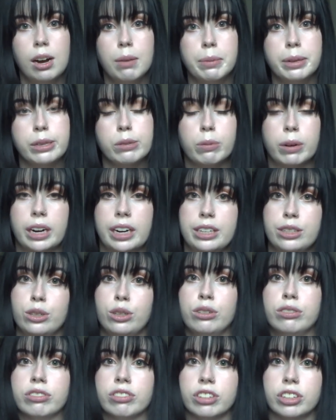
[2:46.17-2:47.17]
It's what I
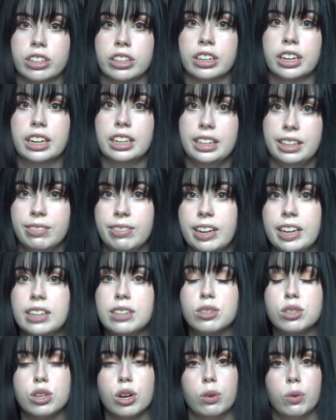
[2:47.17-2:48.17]
do for a living.
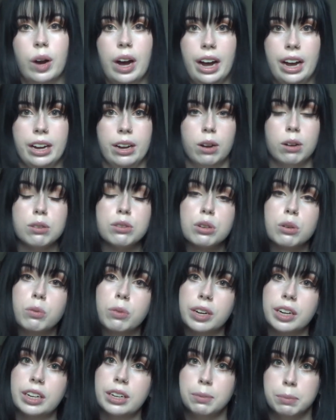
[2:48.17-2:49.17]
So I also
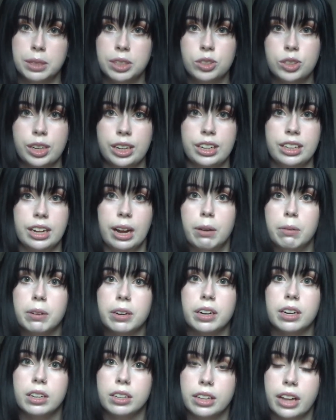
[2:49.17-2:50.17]
wanted a machine that
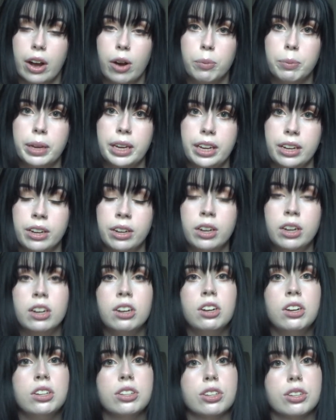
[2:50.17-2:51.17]
would allow me
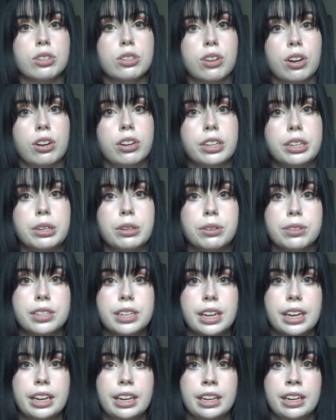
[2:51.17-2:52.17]
to start
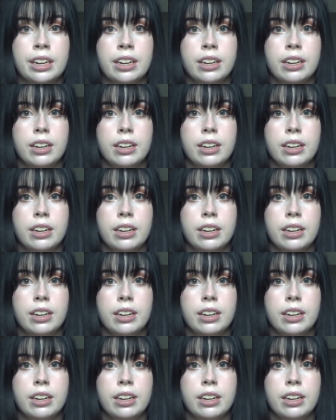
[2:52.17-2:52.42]
using